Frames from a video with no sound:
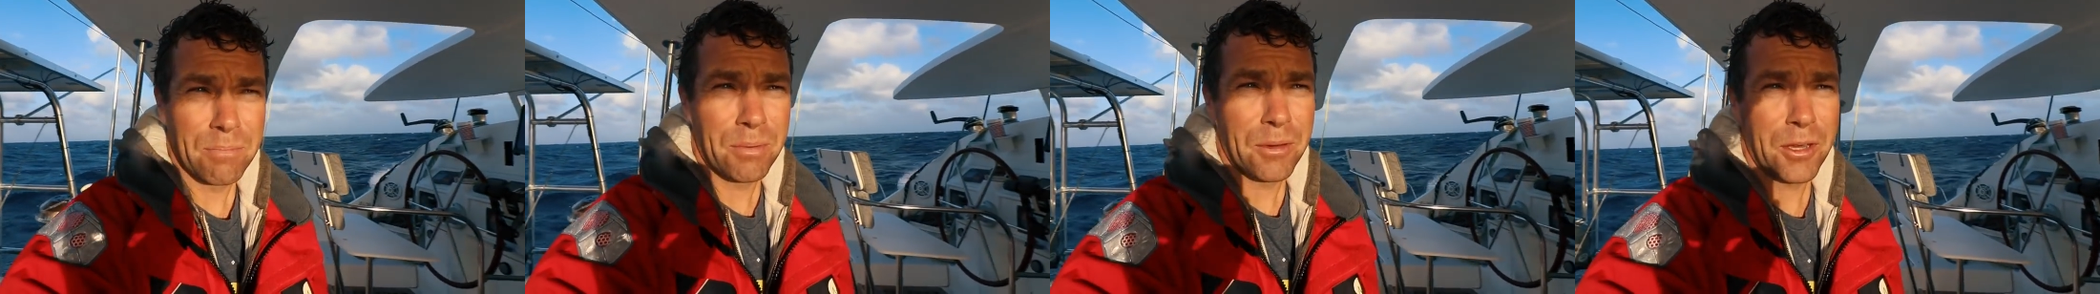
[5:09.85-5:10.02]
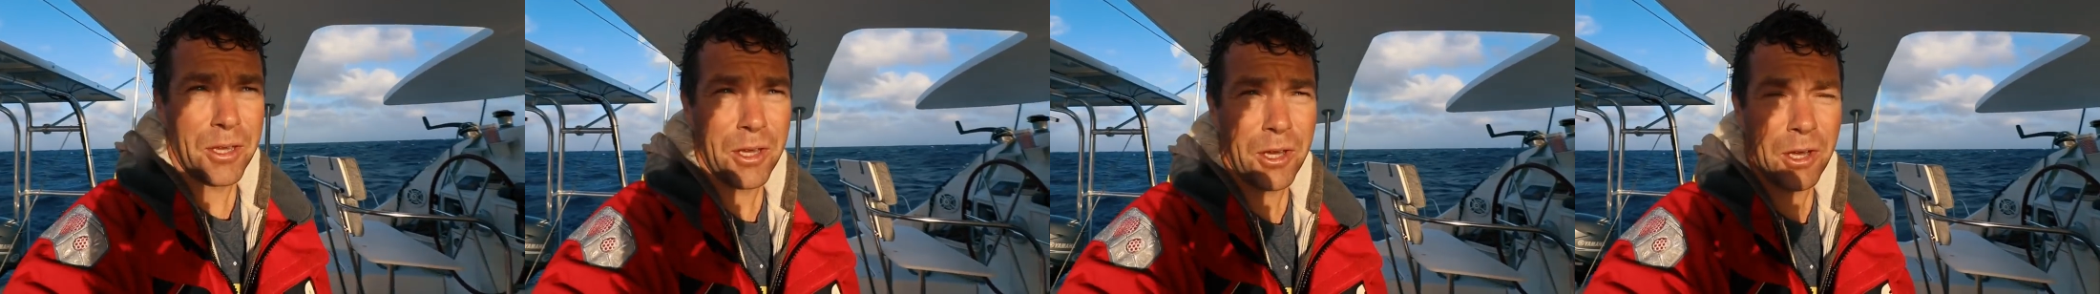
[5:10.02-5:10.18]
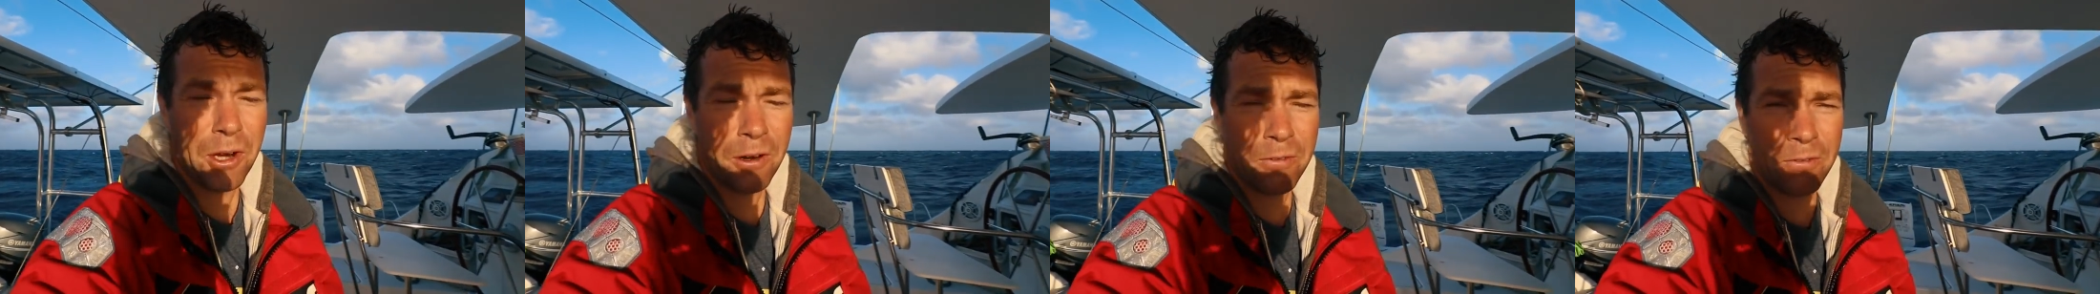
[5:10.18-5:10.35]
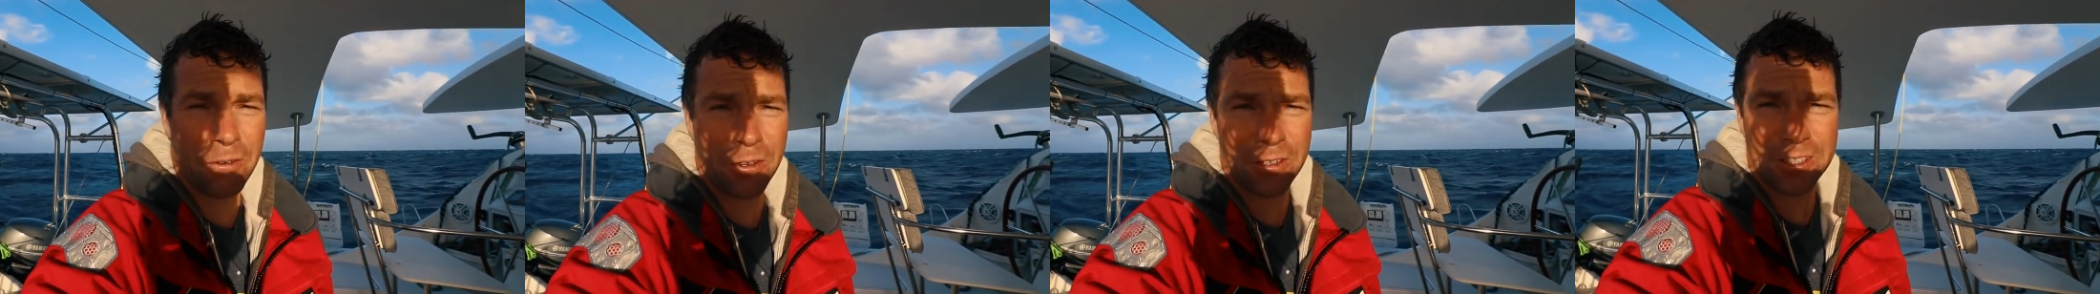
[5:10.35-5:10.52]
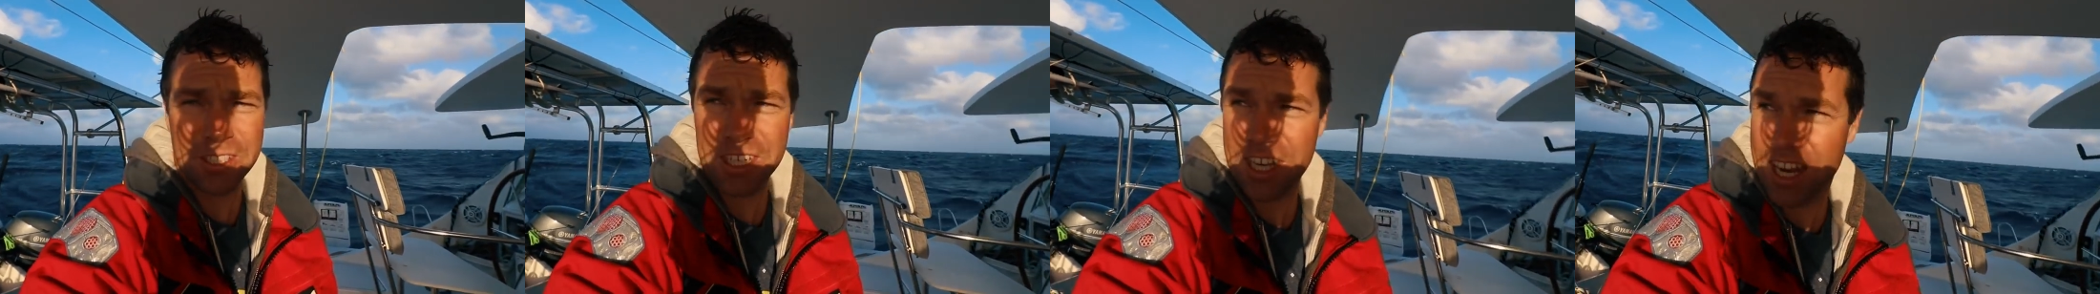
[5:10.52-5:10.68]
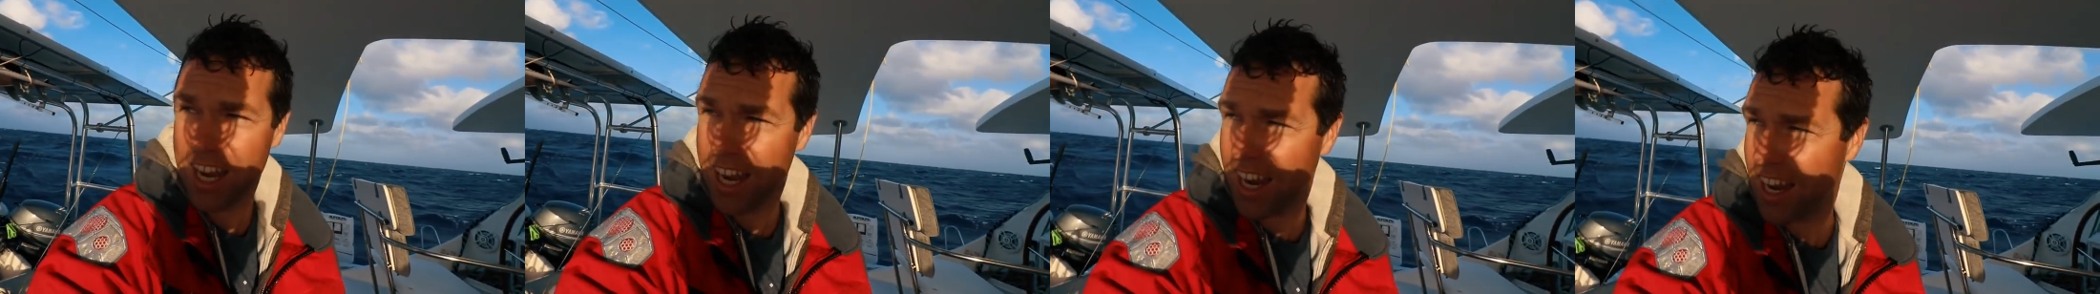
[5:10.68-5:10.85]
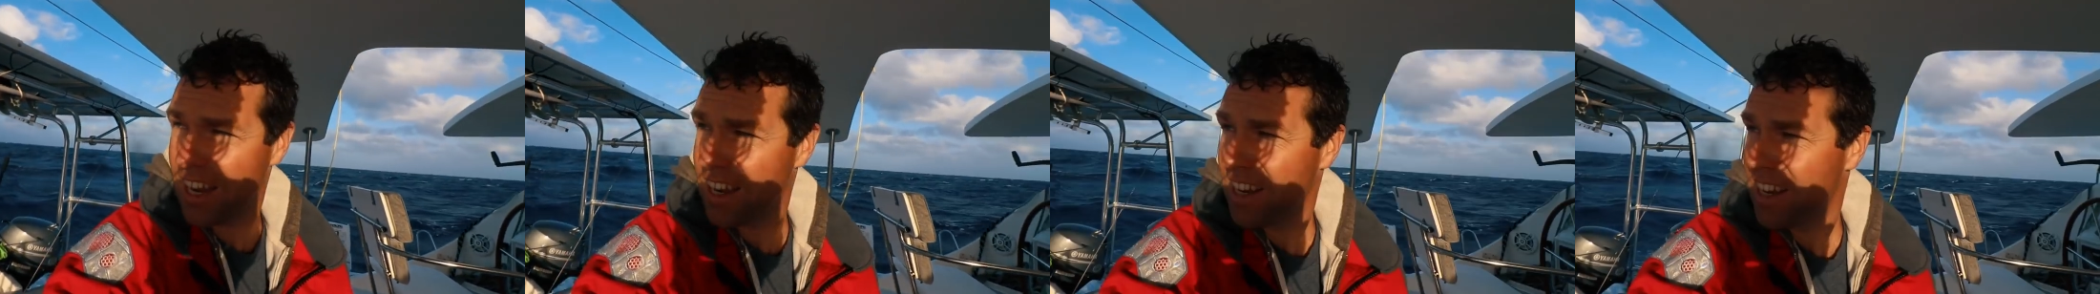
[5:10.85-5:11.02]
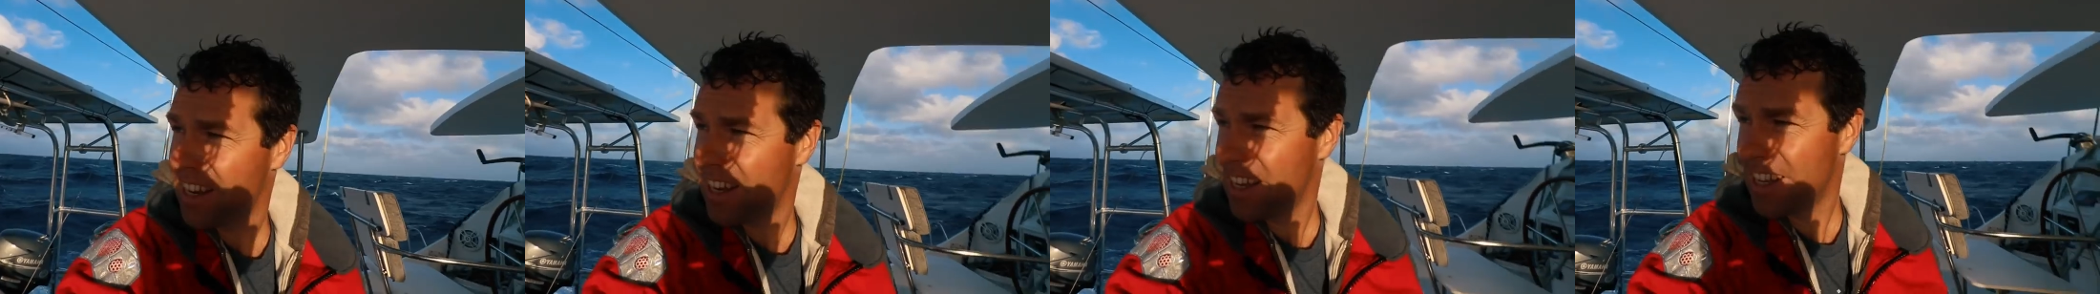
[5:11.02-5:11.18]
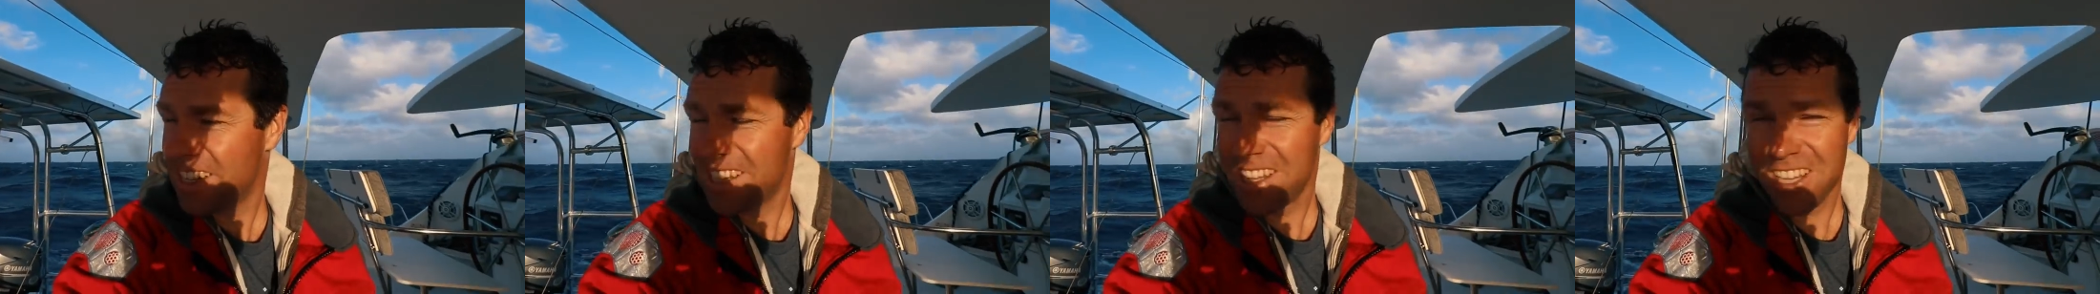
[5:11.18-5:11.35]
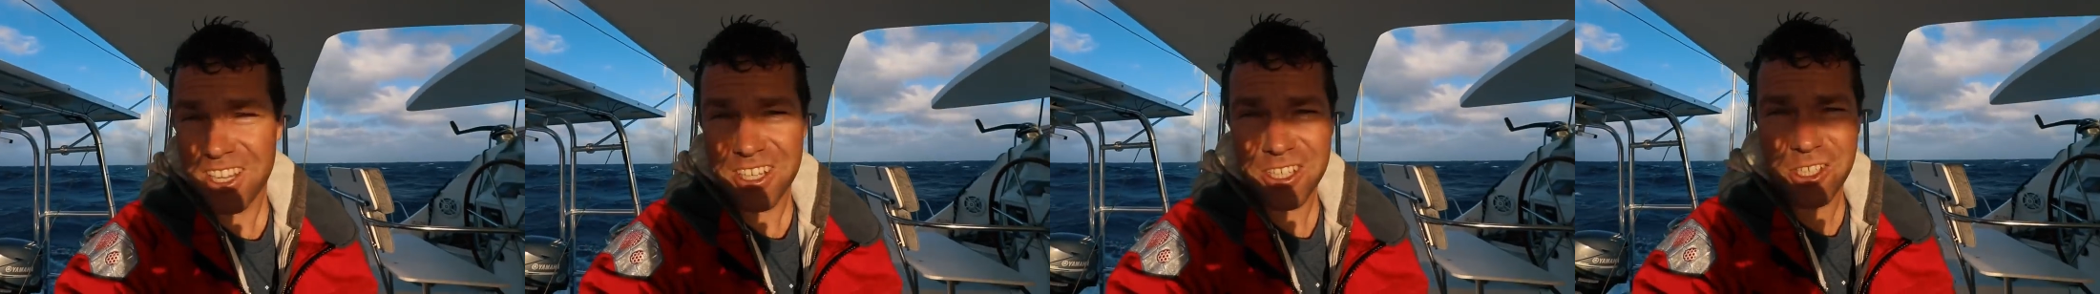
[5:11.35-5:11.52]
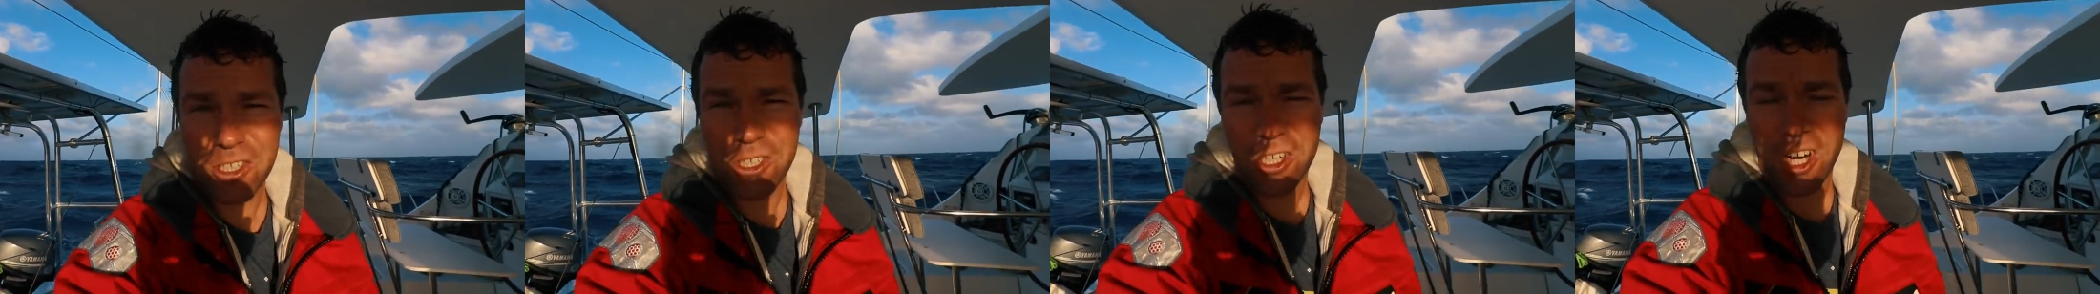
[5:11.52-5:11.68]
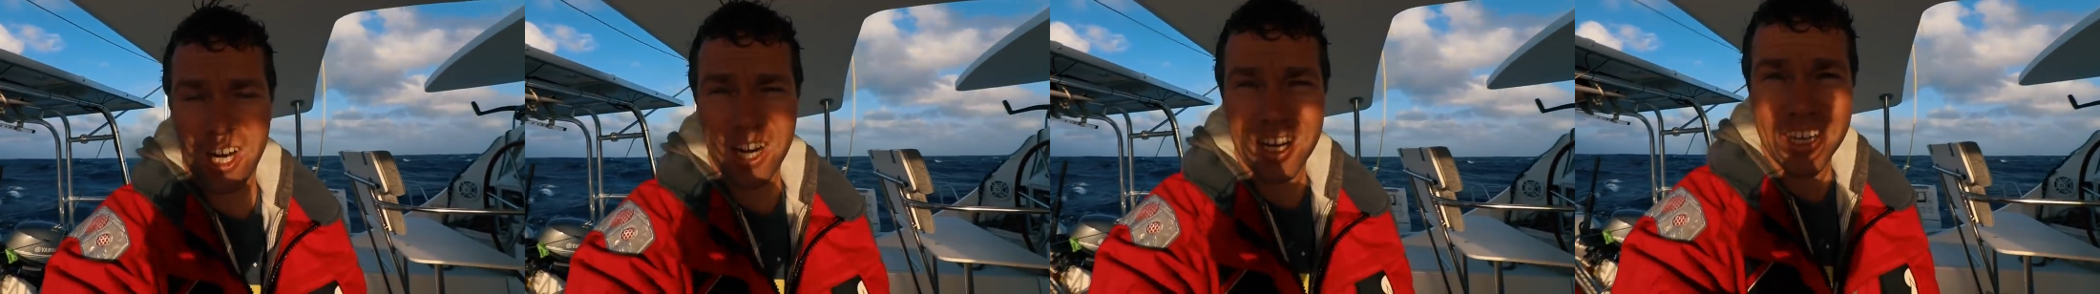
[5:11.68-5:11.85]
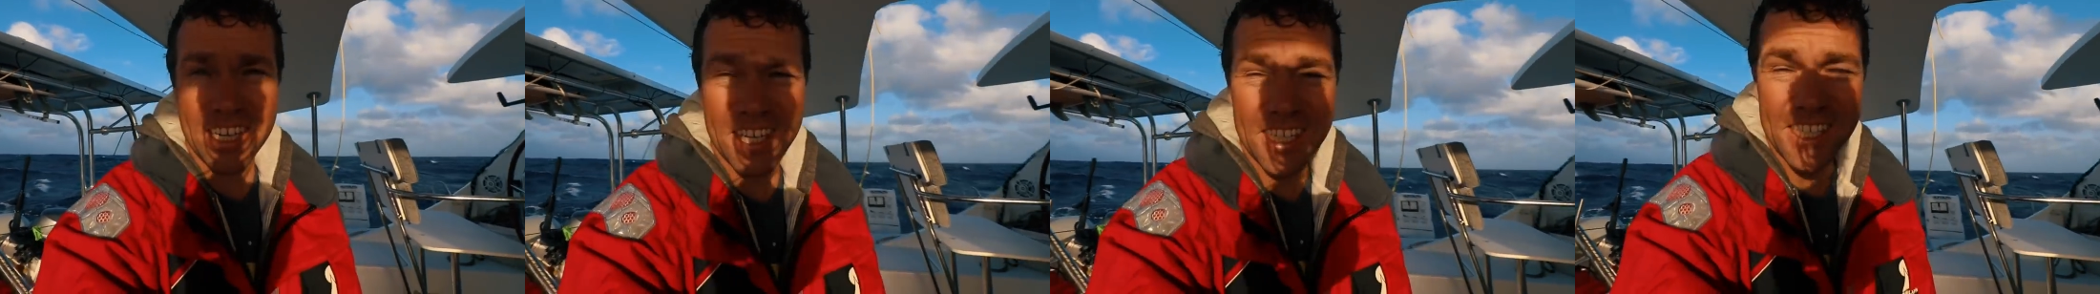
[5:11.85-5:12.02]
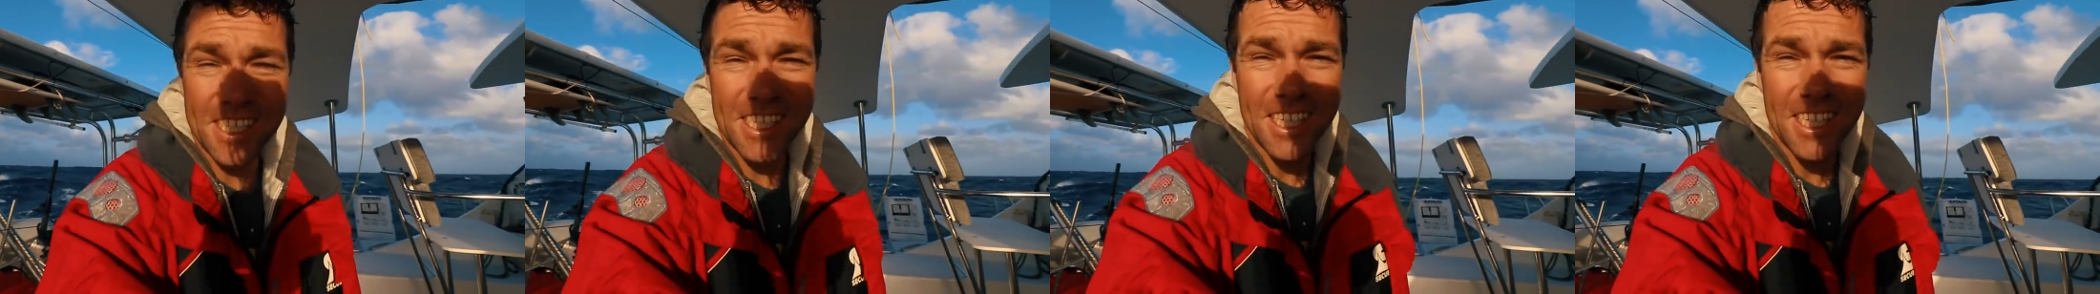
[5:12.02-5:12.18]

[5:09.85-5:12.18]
beautiful today. A little chunky